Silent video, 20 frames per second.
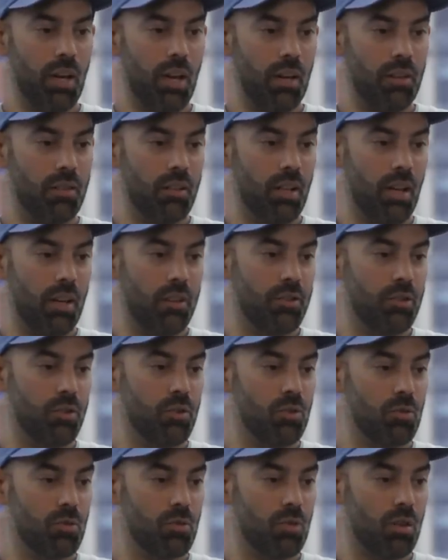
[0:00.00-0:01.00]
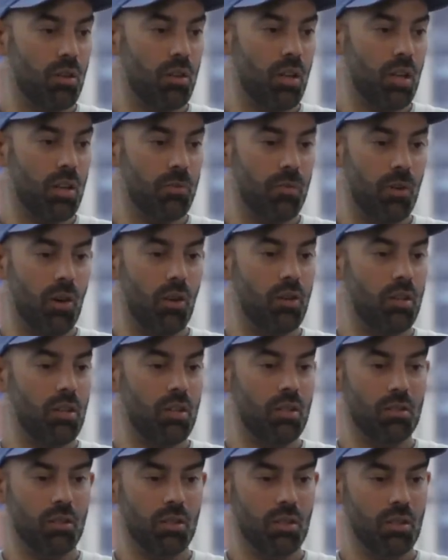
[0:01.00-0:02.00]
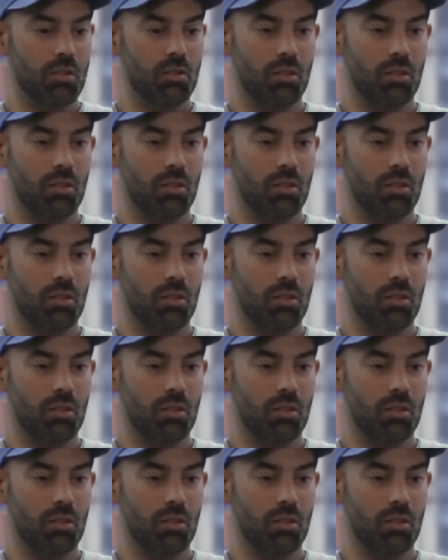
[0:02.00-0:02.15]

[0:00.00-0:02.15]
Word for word: that that do are like very